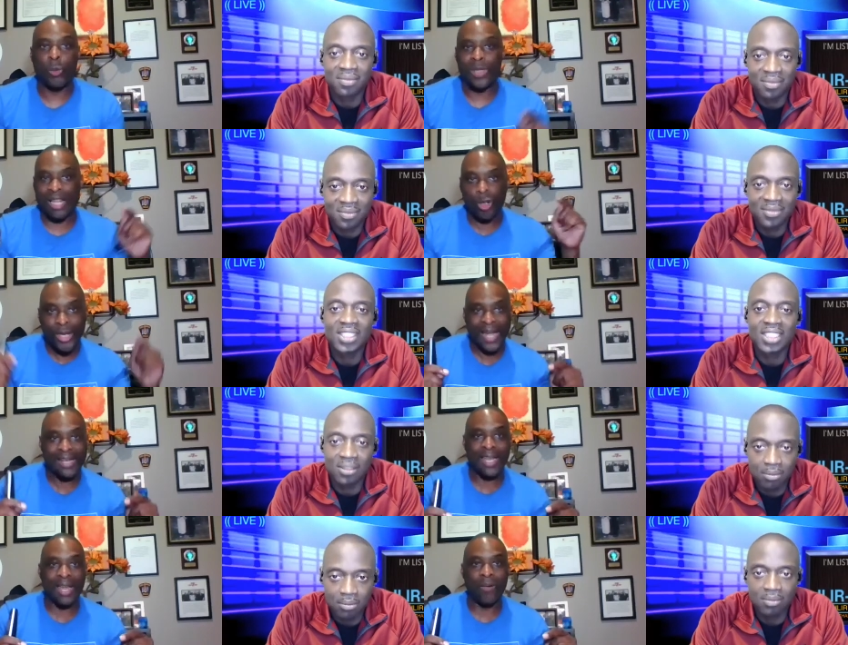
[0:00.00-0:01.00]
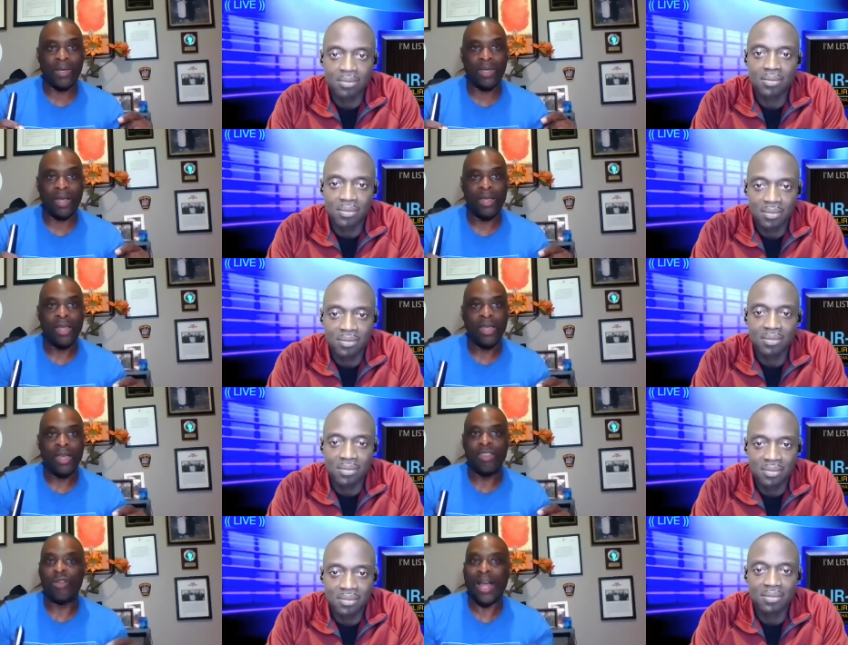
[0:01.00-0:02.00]
Speaker 1: when they look at the area,
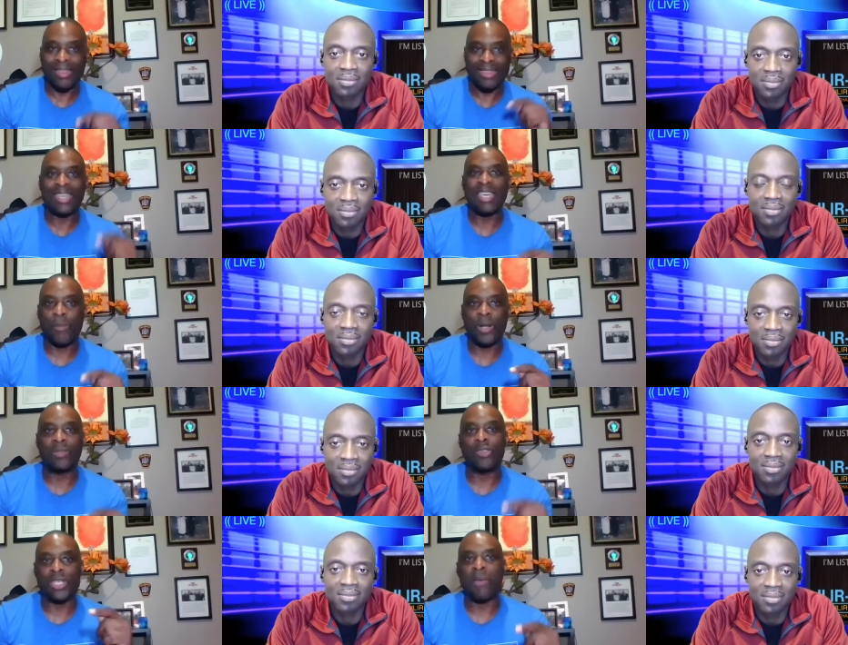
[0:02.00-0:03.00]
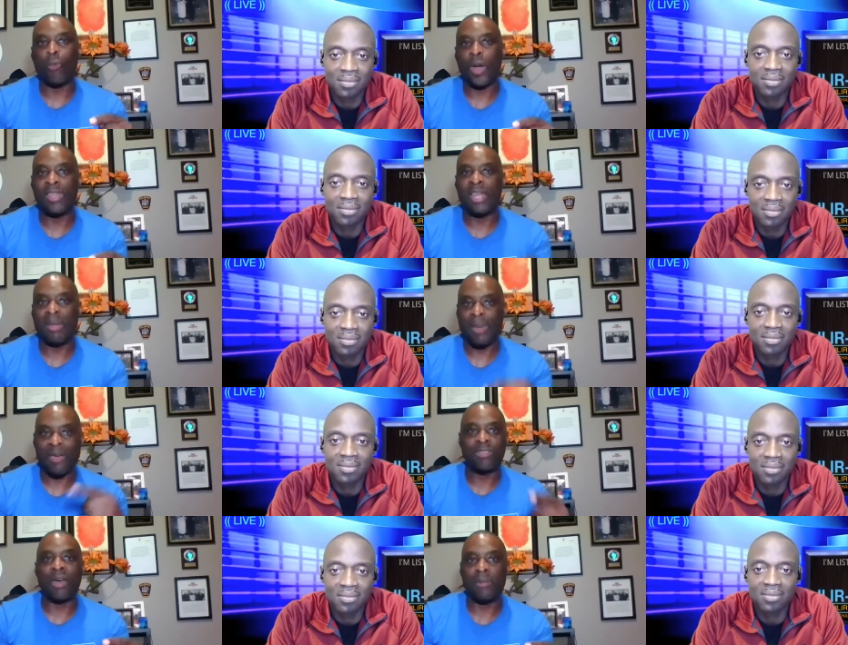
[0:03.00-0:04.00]
they're not thinking about it the same way that they may
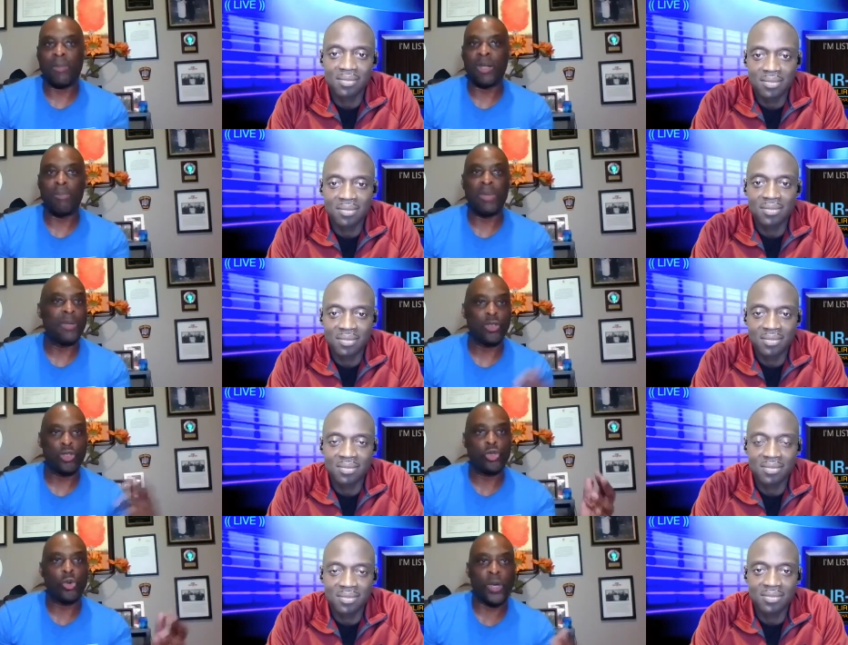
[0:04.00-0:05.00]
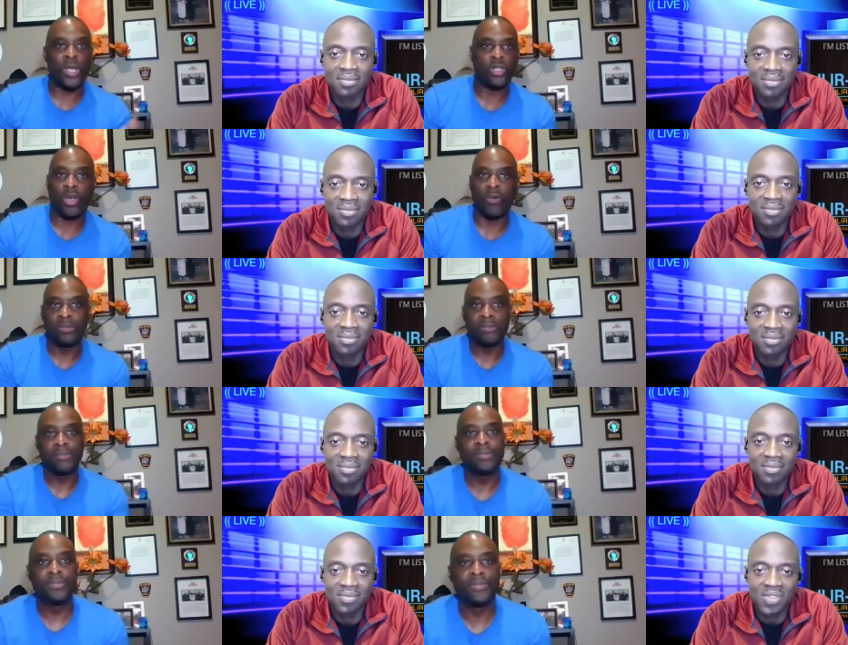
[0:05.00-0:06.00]
have thought about it maybe just 2 weeks ago.
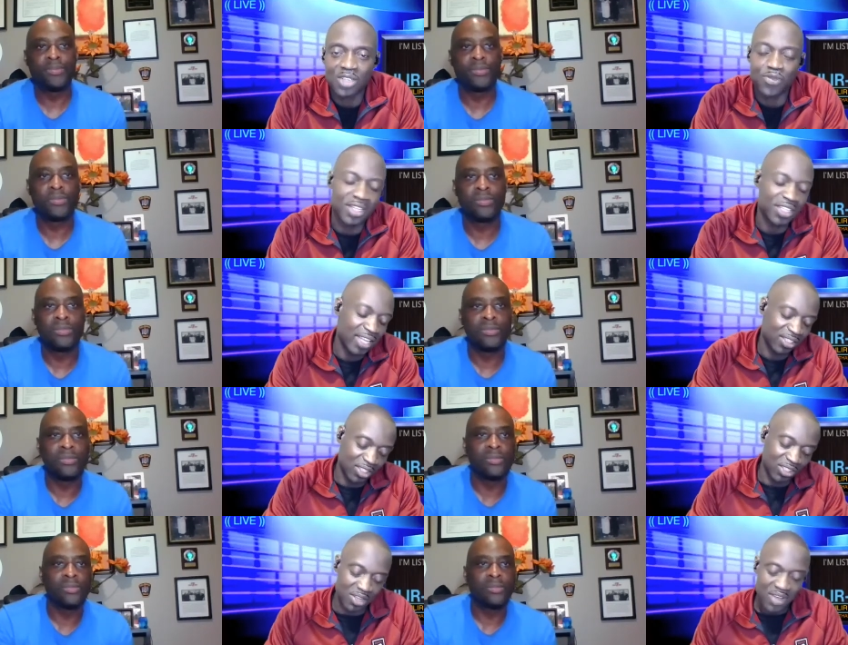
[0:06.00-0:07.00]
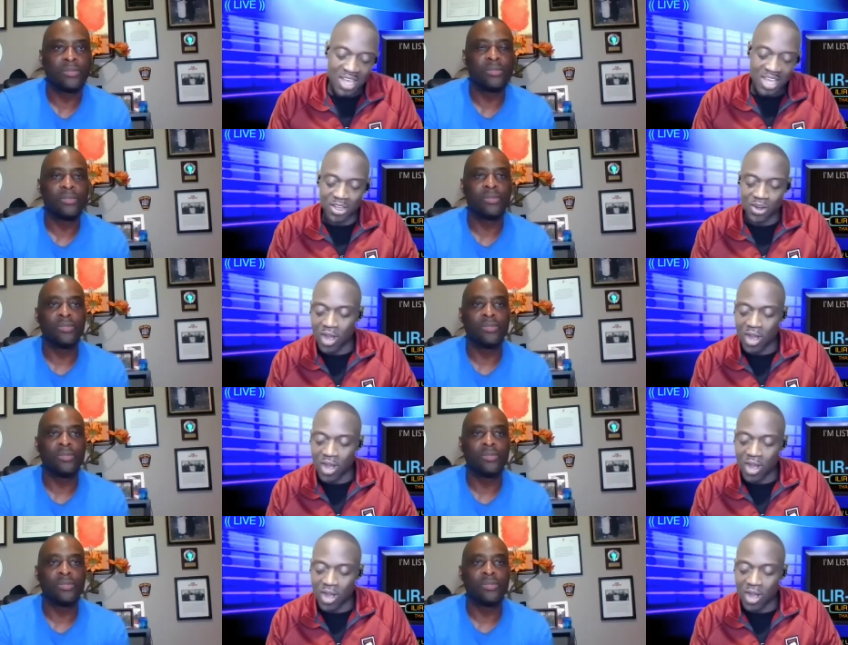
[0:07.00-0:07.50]
Speaker 2: That's fantastic, Steve.
Speaker 1: You know,